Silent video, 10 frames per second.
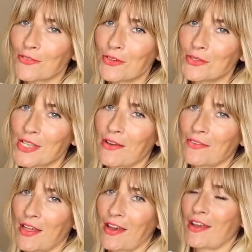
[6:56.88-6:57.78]
of use out
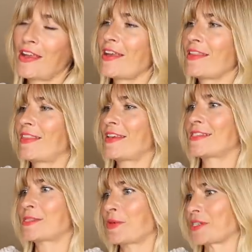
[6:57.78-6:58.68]
of that this
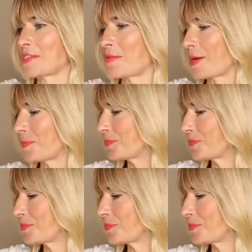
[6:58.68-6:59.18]
spring summer.